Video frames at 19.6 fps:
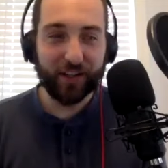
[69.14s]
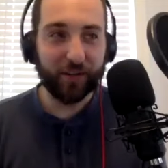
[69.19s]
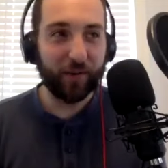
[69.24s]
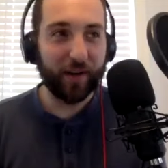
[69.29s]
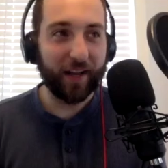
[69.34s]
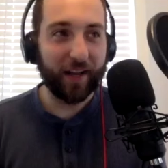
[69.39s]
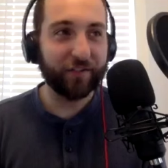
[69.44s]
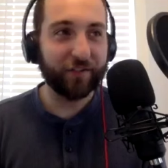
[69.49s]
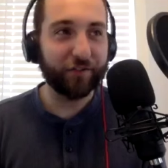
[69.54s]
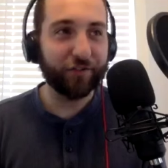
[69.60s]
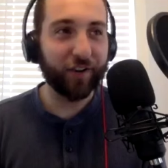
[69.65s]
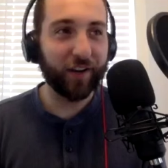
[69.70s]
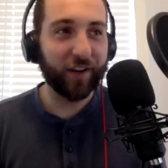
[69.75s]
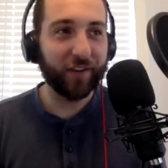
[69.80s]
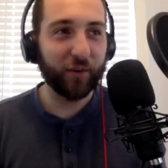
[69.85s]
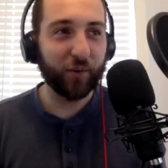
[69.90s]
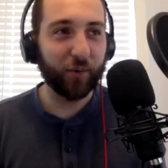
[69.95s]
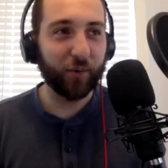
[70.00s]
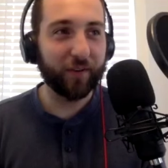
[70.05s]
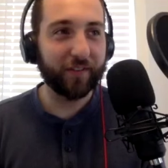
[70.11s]
as Chuck
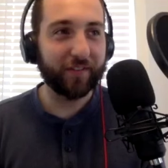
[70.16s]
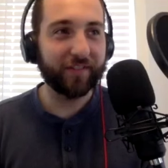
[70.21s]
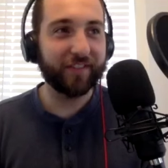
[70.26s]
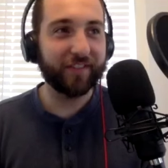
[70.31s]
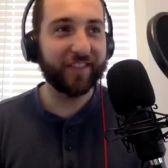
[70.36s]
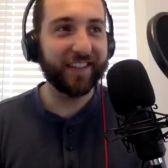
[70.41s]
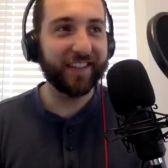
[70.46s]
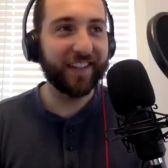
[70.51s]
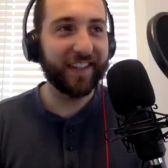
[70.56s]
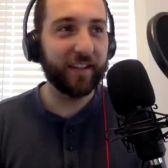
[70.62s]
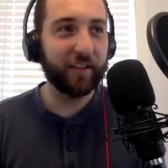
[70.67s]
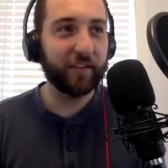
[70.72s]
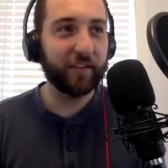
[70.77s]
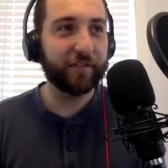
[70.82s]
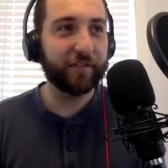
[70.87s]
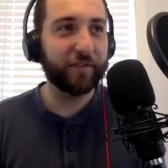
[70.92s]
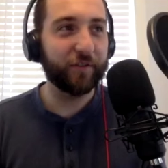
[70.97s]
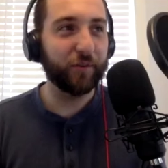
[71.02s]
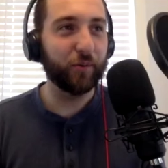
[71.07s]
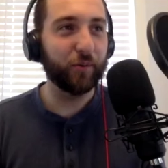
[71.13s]
Norris
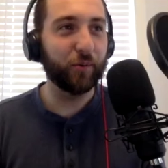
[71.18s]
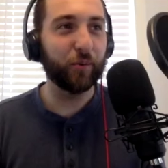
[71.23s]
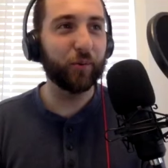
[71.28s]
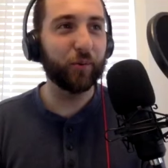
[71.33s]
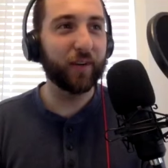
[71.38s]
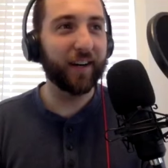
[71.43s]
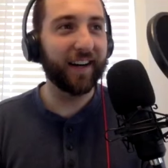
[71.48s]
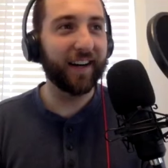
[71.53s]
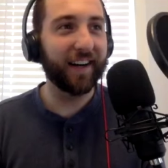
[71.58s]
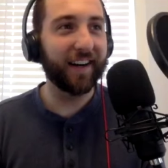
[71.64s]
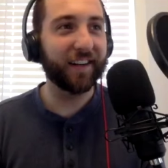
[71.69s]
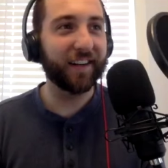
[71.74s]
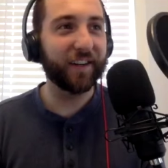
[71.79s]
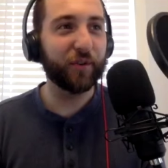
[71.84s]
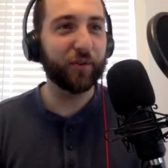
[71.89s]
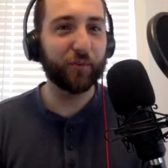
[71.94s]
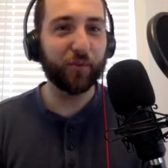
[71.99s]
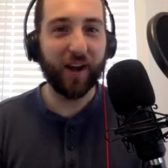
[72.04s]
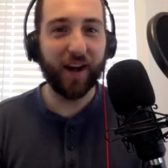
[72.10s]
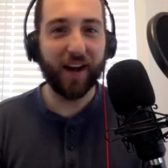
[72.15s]
is to uh,
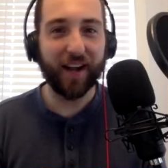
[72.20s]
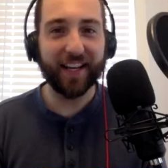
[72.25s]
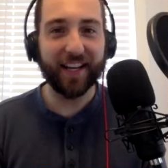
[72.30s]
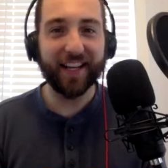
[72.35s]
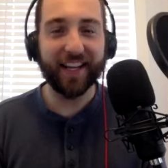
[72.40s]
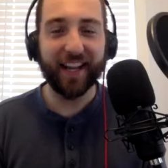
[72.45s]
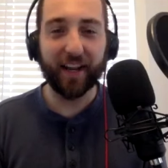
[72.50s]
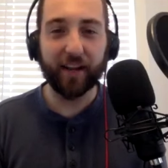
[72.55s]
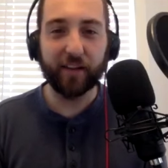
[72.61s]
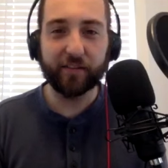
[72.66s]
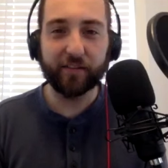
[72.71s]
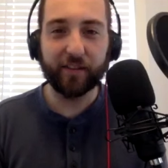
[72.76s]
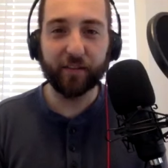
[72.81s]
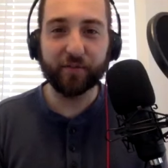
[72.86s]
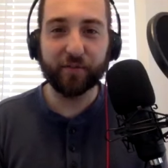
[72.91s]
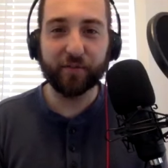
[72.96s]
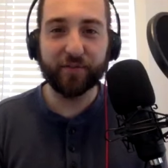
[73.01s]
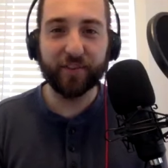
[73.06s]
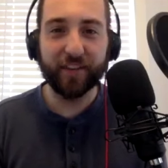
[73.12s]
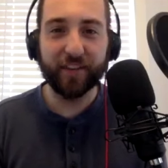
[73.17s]
karate and
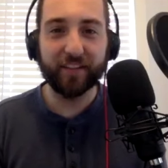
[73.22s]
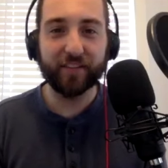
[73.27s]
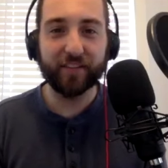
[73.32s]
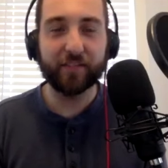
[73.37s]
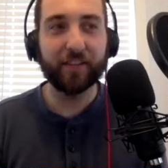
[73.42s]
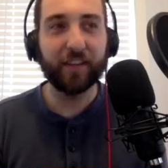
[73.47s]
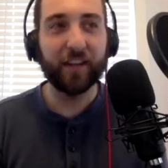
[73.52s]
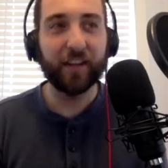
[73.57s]
self defense,